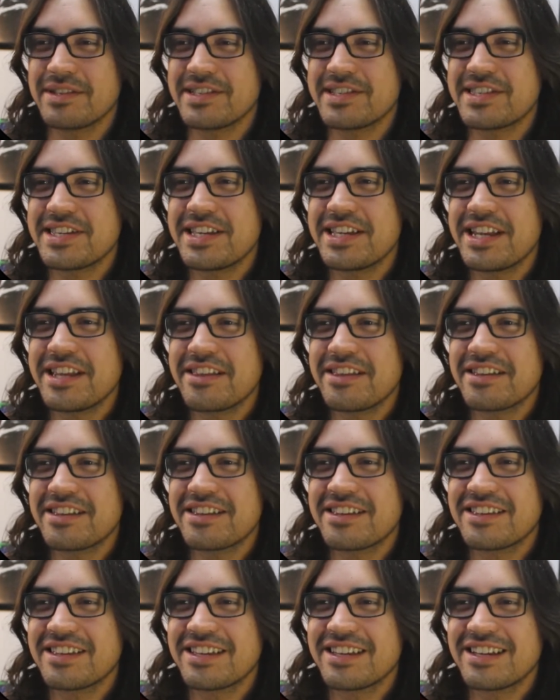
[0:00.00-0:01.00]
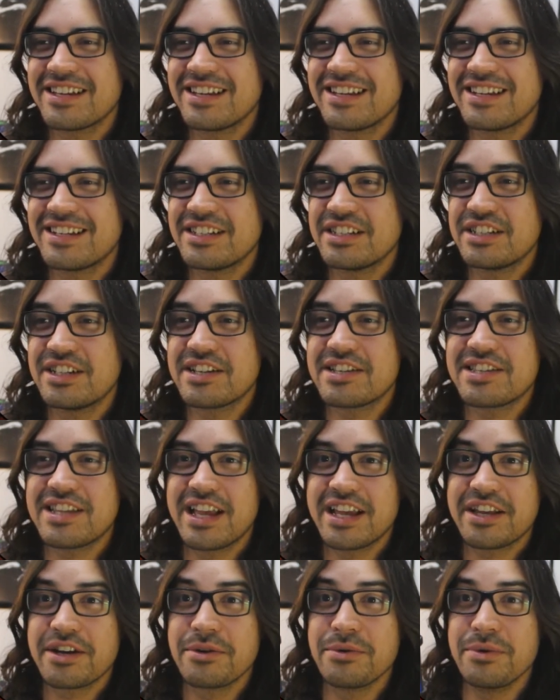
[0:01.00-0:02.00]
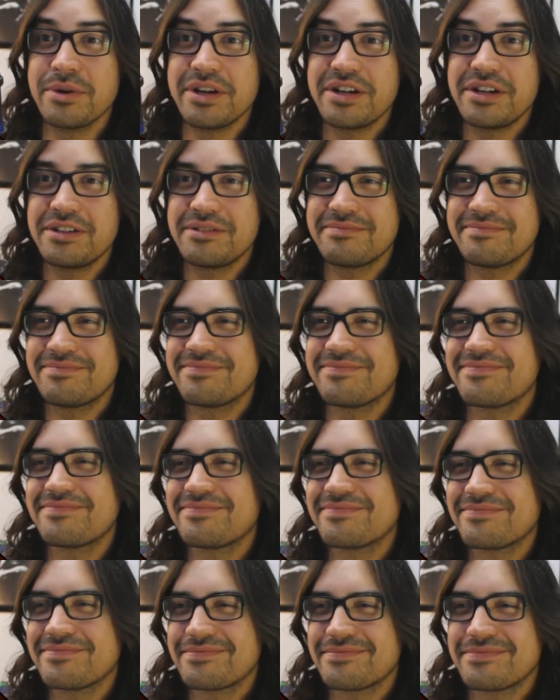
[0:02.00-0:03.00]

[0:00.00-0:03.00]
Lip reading: Can't really see anything. Just like a real.